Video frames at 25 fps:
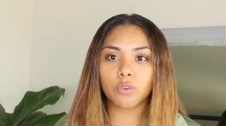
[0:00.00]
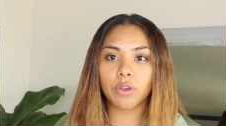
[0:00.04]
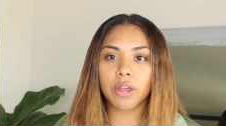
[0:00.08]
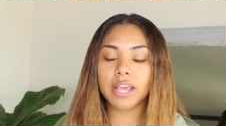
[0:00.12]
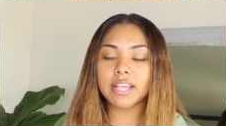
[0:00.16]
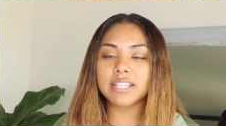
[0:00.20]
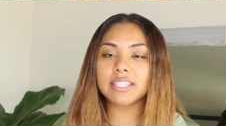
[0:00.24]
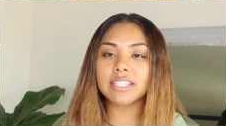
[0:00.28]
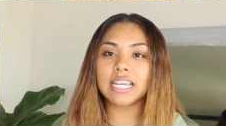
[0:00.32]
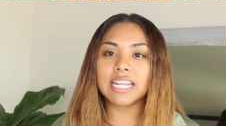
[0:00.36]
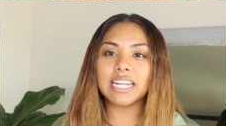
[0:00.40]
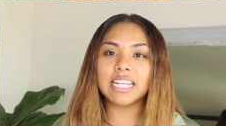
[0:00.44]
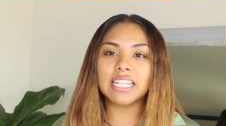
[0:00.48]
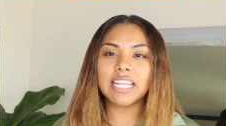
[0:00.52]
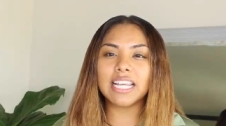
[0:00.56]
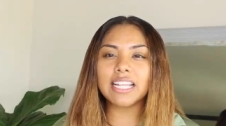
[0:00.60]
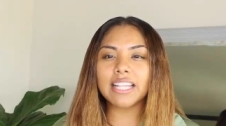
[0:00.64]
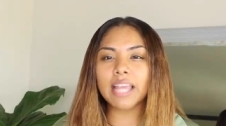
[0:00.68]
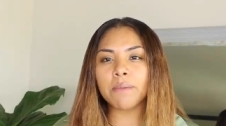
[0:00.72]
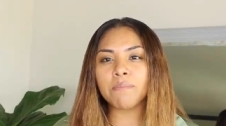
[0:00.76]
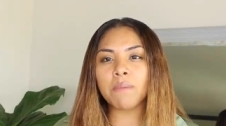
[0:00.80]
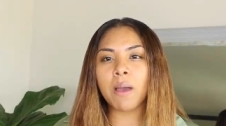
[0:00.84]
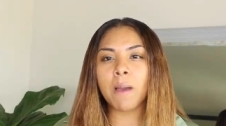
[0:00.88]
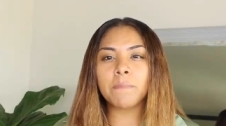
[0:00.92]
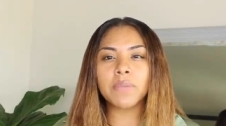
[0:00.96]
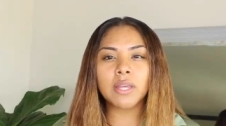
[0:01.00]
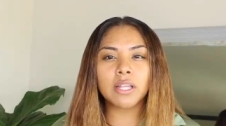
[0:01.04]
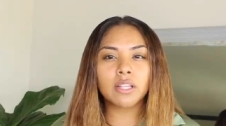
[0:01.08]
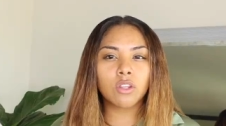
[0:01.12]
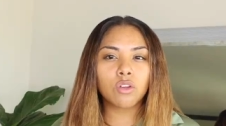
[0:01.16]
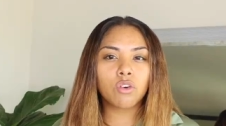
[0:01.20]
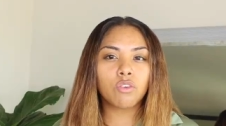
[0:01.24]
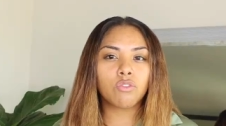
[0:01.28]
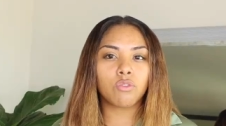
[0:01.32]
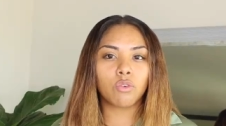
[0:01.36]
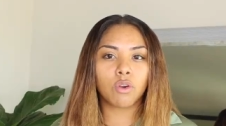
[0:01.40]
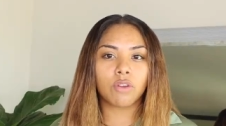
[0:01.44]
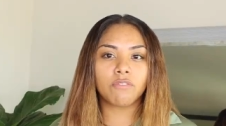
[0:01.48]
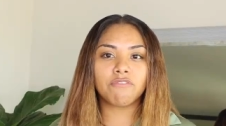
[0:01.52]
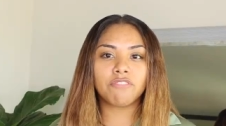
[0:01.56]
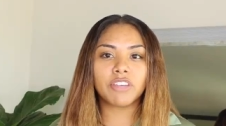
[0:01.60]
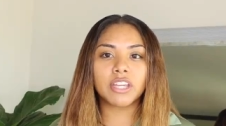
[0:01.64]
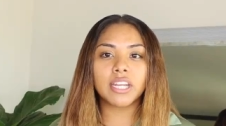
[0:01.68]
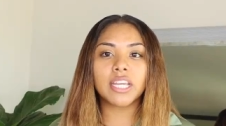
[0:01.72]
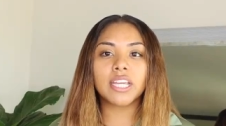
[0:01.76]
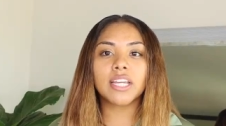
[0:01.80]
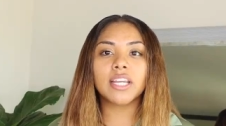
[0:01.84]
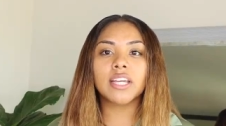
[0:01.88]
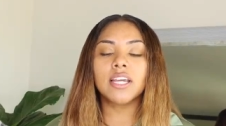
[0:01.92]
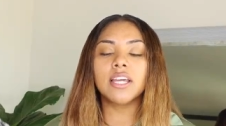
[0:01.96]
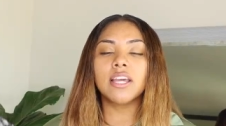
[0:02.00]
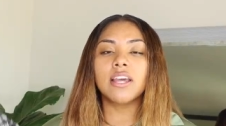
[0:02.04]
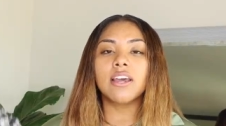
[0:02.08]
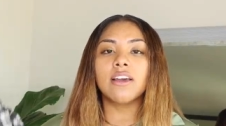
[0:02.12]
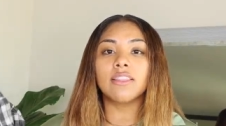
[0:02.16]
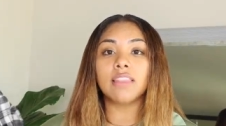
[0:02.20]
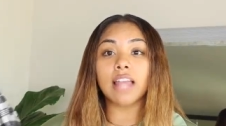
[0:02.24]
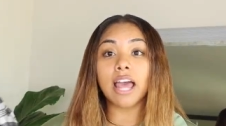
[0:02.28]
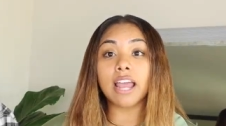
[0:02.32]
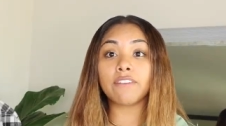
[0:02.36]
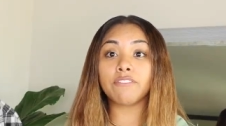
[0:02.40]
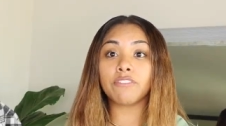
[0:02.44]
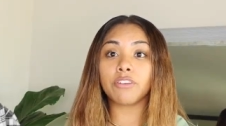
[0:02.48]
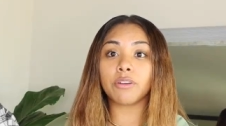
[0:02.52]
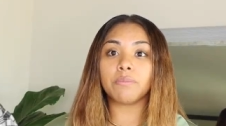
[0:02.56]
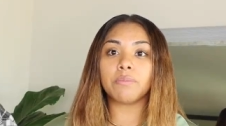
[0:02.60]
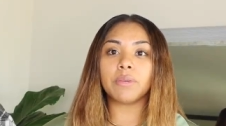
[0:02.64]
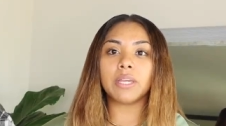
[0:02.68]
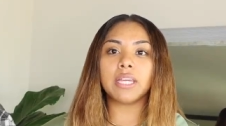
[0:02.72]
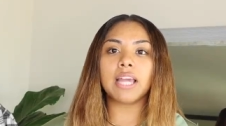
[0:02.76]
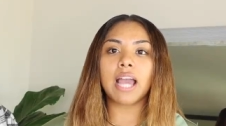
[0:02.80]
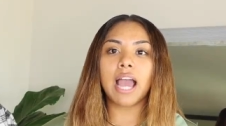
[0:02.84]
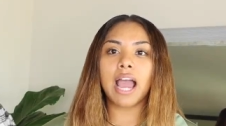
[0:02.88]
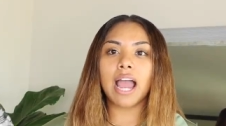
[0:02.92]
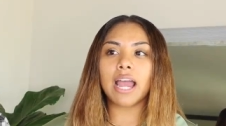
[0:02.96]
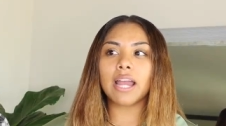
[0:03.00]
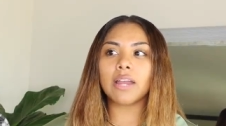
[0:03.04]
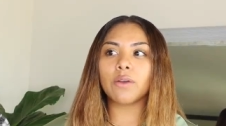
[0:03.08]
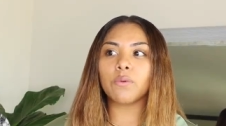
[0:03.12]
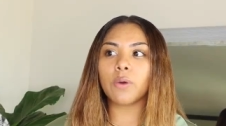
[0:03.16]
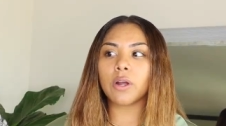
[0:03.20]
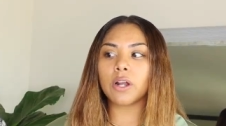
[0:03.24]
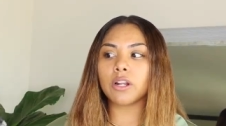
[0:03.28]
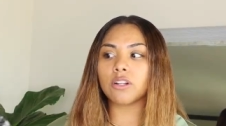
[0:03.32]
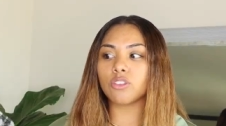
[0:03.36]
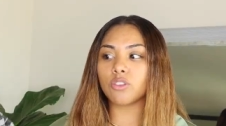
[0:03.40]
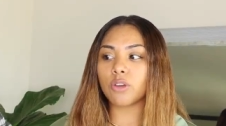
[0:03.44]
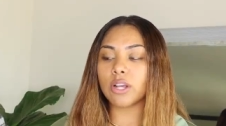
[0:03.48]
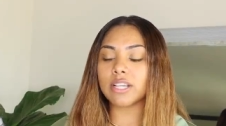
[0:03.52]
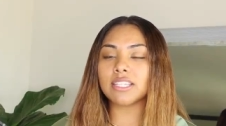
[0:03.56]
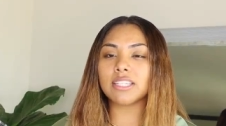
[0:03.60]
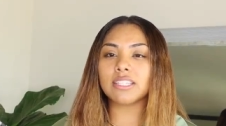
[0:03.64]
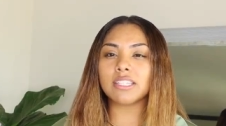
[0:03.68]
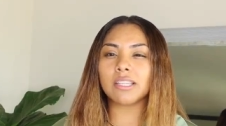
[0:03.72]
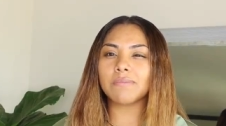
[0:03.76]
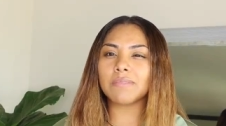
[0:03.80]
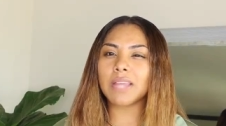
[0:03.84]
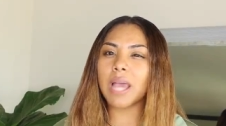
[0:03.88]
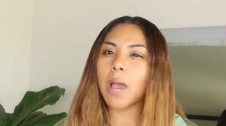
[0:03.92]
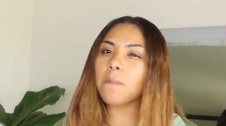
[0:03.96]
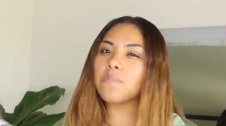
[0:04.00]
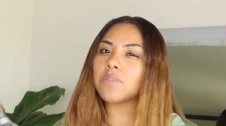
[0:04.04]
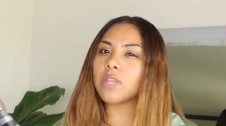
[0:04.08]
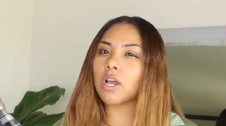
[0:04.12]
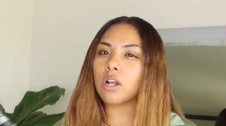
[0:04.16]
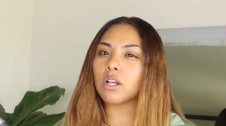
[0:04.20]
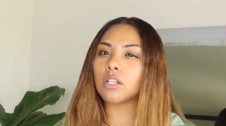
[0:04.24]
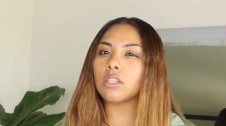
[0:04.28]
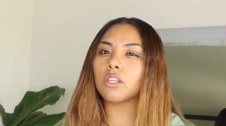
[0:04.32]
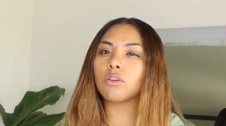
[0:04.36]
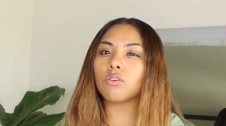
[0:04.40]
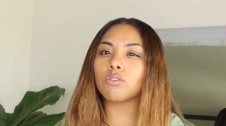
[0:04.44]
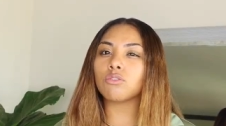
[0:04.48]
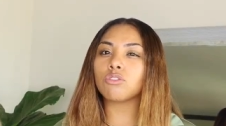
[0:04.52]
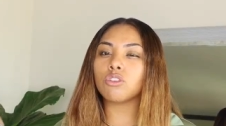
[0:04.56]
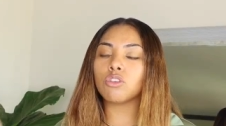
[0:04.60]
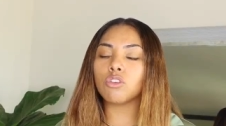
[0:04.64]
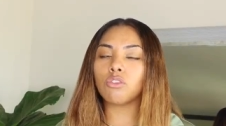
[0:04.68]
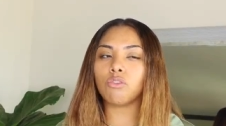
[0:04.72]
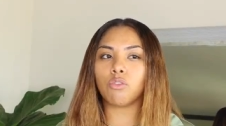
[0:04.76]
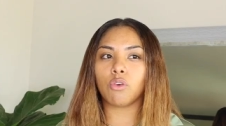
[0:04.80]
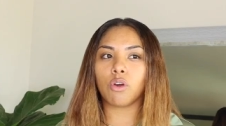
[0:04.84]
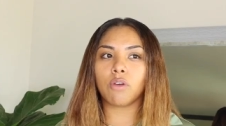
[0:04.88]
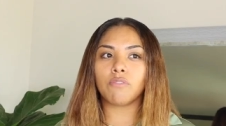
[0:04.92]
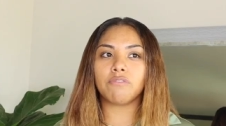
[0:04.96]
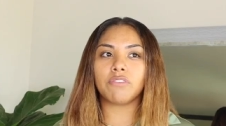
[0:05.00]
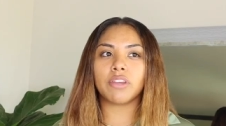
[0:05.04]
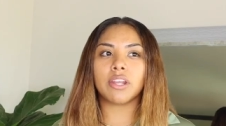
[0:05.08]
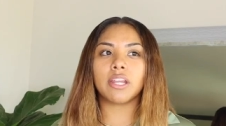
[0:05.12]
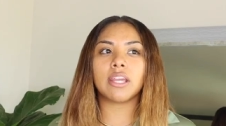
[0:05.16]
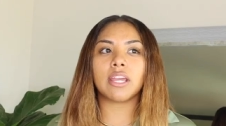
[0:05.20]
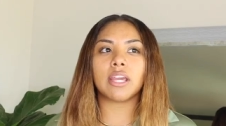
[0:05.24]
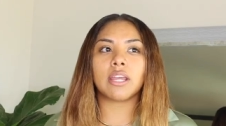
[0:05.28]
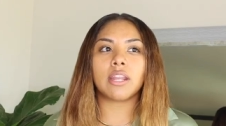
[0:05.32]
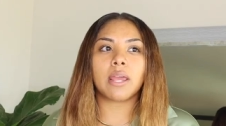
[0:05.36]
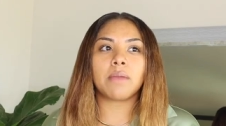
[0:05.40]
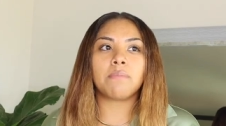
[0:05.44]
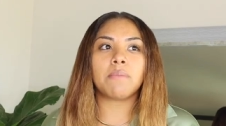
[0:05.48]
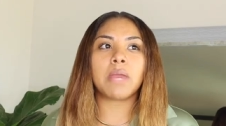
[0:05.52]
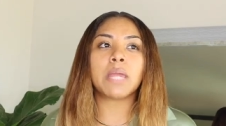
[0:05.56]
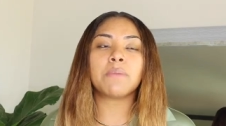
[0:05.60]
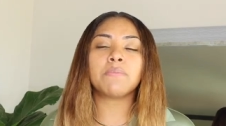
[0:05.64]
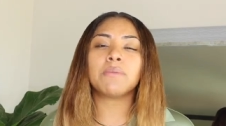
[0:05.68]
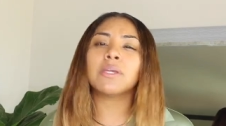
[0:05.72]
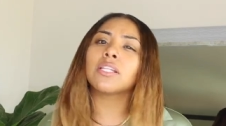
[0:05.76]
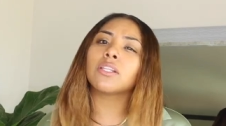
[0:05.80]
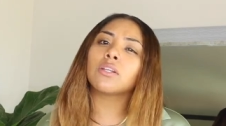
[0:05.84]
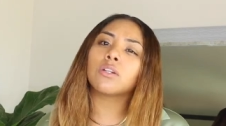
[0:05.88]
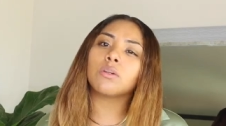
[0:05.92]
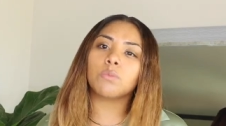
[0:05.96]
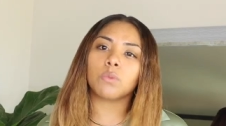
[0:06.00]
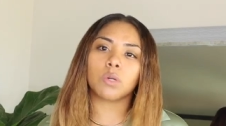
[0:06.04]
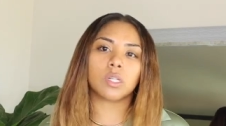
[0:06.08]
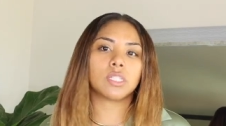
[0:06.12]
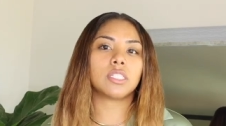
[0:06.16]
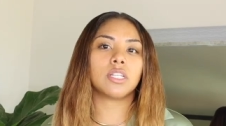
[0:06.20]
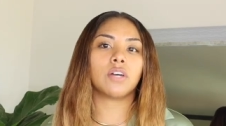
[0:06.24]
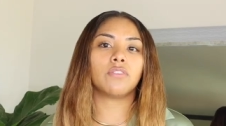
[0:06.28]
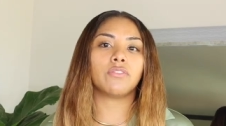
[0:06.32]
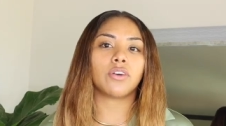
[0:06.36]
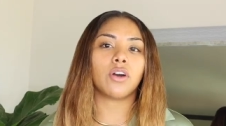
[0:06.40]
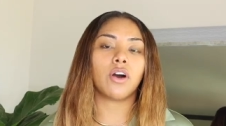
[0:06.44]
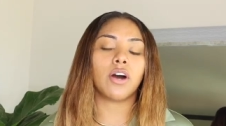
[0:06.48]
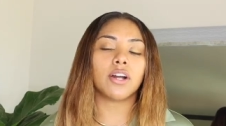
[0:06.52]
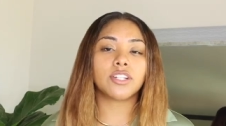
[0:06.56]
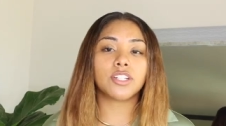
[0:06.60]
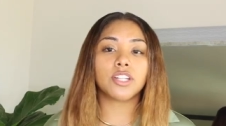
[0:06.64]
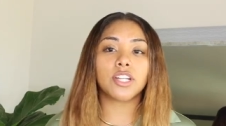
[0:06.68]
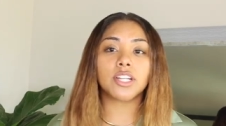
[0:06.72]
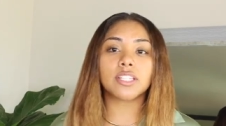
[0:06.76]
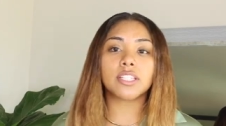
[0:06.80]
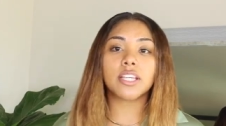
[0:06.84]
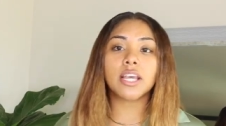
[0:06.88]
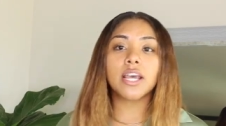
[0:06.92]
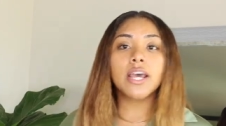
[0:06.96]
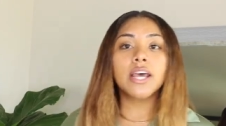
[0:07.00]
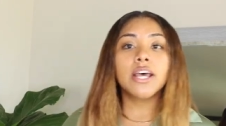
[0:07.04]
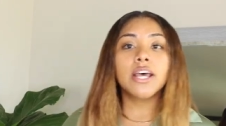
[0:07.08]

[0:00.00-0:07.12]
dress, anything that might be a little form-fitting. Like for me, I wear dresses sometimes that are a little too form-fitting and they make me a little more self-conscious.